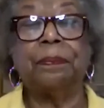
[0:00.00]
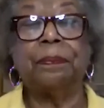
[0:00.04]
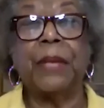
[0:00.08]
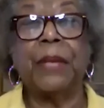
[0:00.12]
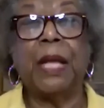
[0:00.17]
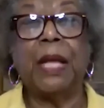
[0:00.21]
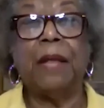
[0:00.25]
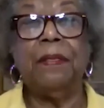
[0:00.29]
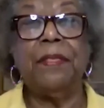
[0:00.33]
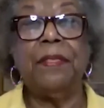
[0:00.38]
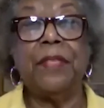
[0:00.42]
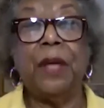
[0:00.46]

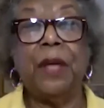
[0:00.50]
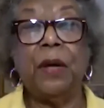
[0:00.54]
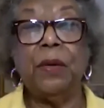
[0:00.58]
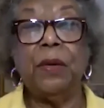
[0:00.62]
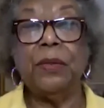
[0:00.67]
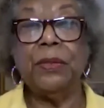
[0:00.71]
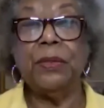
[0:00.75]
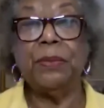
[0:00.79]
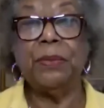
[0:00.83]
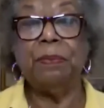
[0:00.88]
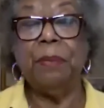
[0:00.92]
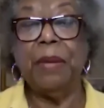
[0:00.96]

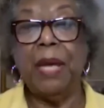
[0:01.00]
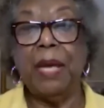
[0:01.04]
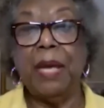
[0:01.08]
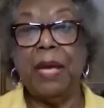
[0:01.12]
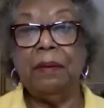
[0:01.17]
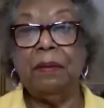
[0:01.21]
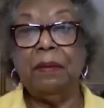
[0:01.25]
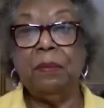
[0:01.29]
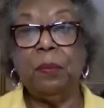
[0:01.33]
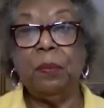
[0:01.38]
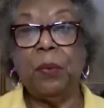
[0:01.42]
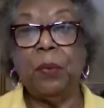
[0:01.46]
Those
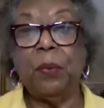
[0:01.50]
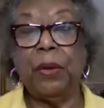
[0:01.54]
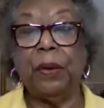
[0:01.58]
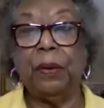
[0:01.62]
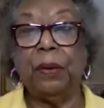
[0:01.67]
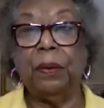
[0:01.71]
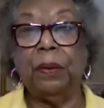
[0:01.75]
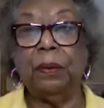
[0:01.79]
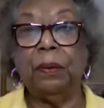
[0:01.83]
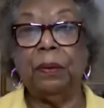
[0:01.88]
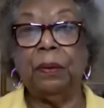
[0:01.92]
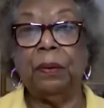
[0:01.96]
men
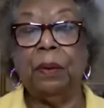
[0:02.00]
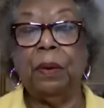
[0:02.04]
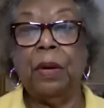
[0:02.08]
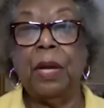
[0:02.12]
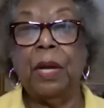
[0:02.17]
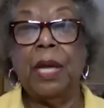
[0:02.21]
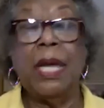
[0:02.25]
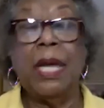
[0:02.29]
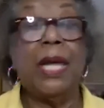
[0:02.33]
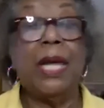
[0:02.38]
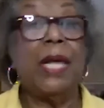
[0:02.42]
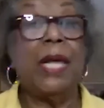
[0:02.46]
were
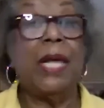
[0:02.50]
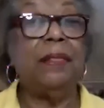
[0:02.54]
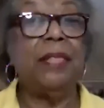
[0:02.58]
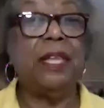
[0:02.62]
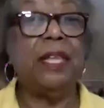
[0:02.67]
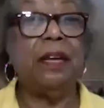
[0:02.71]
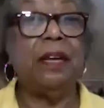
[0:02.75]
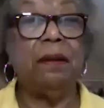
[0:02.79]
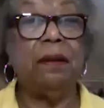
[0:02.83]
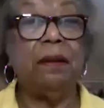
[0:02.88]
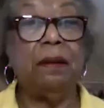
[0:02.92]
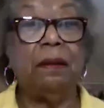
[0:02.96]
in
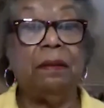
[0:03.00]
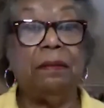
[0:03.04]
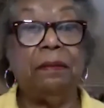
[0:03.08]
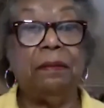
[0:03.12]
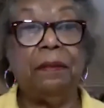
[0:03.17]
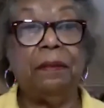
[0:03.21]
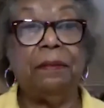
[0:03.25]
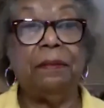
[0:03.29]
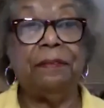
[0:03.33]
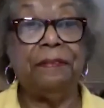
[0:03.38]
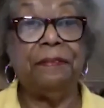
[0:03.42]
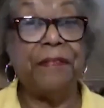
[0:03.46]
their
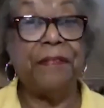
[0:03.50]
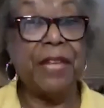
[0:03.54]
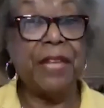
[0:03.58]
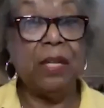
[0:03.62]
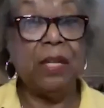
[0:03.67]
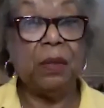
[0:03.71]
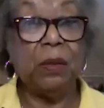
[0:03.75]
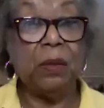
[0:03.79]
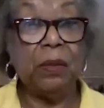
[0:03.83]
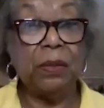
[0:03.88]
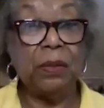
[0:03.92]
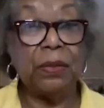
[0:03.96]

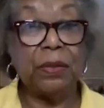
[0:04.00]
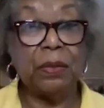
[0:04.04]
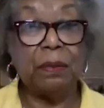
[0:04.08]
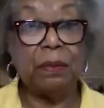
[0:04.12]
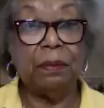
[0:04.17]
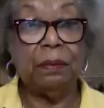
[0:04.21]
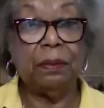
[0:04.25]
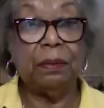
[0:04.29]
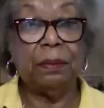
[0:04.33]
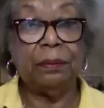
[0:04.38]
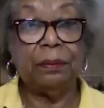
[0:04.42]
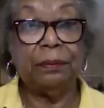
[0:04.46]
fields
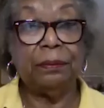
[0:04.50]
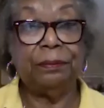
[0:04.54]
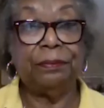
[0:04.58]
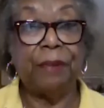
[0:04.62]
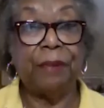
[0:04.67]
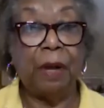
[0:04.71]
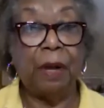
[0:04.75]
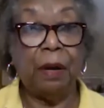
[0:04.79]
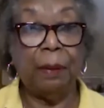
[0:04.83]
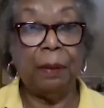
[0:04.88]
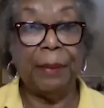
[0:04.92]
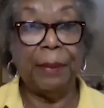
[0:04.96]

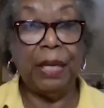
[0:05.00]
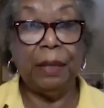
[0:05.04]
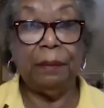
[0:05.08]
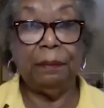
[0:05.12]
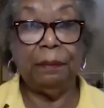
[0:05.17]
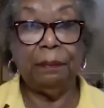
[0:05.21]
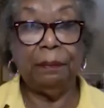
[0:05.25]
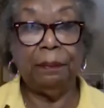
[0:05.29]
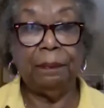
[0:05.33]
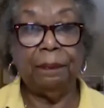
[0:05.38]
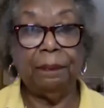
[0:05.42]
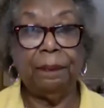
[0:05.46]
farming.
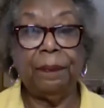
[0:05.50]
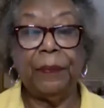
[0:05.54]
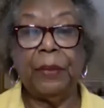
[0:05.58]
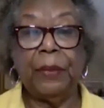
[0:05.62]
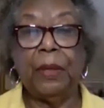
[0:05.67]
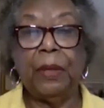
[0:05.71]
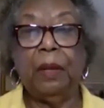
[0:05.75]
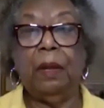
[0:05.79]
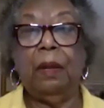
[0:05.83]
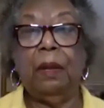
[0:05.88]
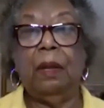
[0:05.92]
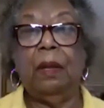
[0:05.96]

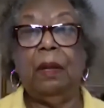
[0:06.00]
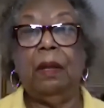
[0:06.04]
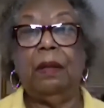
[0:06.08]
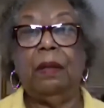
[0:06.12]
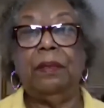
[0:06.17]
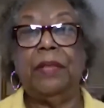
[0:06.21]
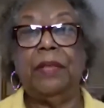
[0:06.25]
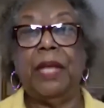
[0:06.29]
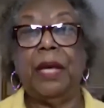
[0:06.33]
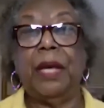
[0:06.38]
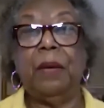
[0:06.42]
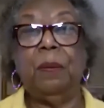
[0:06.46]

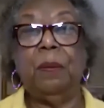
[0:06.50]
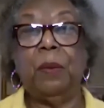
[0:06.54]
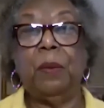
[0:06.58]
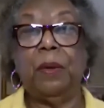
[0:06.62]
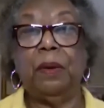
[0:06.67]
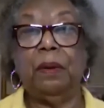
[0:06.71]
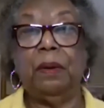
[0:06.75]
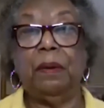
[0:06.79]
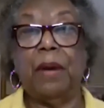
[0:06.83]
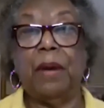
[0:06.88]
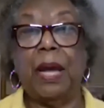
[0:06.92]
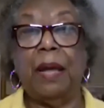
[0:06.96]
They
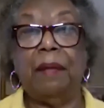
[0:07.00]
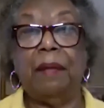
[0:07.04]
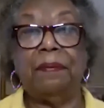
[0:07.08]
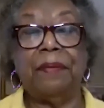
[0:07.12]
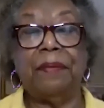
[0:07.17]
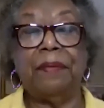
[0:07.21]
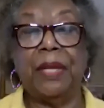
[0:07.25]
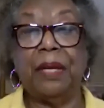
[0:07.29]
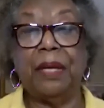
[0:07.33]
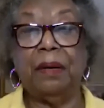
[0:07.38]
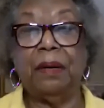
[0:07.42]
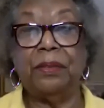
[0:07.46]
were at
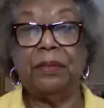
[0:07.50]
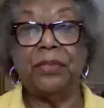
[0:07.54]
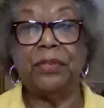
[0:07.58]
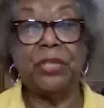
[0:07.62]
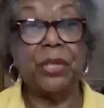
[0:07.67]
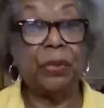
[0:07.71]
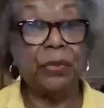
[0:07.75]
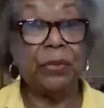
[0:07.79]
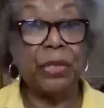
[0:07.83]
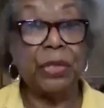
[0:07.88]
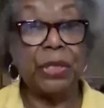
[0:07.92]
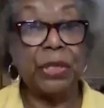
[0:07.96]
their
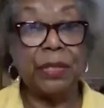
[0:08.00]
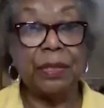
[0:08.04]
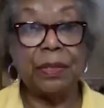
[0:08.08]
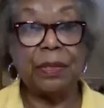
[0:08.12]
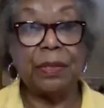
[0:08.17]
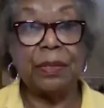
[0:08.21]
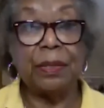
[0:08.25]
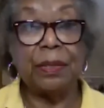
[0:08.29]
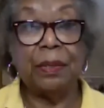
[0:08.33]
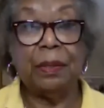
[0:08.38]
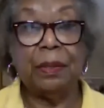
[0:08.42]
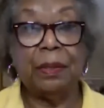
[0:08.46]

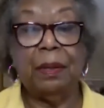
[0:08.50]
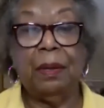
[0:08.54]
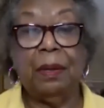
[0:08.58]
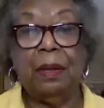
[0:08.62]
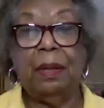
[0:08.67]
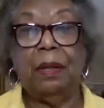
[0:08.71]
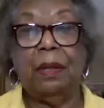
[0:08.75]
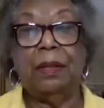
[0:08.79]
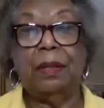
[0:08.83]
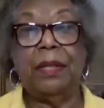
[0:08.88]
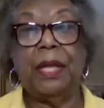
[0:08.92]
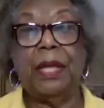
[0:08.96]
churches.
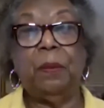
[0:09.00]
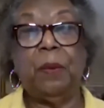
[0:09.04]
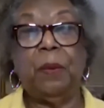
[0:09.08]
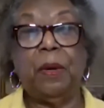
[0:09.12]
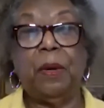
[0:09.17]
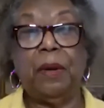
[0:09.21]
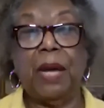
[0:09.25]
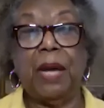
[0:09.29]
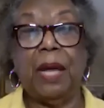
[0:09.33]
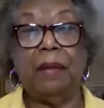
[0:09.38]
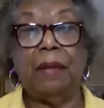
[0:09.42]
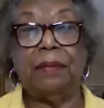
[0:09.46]
They
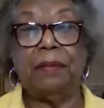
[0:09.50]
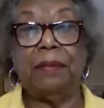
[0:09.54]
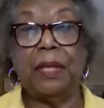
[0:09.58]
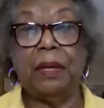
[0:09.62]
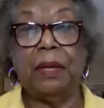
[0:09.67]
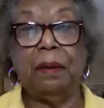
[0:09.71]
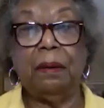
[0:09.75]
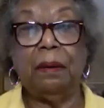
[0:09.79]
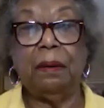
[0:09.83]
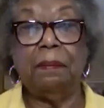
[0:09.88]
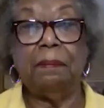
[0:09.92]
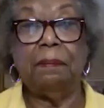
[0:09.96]
were at
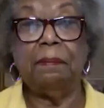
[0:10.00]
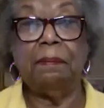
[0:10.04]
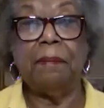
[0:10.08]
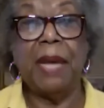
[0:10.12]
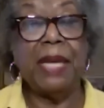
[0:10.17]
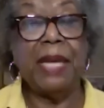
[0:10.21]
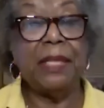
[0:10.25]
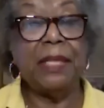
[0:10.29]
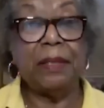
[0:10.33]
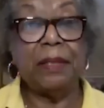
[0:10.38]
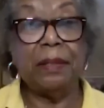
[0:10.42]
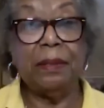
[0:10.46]
their
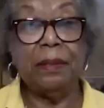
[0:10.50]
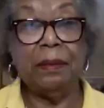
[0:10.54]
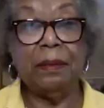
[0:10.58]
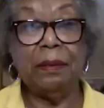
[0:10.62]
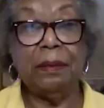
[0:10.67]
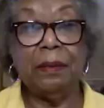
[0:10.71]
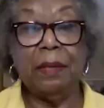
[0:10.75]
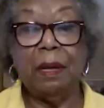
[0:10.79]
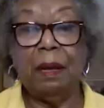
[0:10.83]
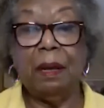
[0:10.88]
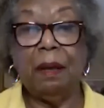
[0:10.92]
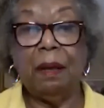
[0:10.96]

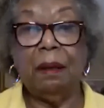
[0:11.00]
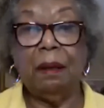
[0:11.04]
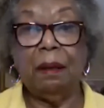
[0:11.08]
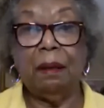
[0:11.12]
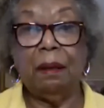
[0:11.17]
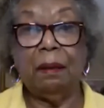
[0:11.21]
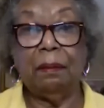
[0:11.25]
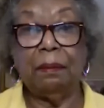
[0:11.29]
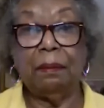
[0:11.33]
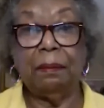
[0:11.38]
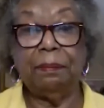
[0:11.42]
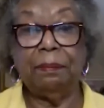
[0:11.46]
Mason
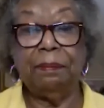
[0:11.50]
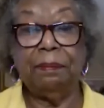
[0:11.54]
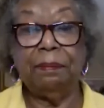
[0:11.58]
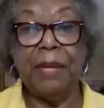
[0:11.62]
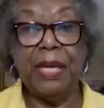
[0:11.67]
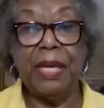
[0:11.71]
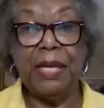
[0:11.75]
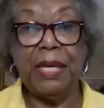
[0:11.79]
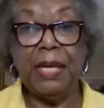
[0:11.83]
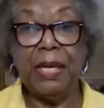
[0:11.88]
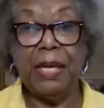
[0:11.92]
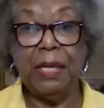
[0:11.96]

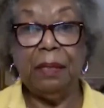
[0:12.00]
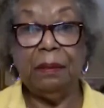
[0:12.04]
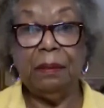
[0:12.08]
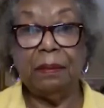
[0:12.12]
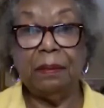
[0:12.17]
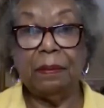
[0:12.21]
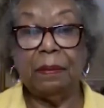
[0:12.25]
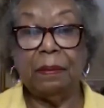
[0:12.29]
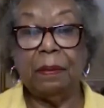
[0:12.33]
meetings.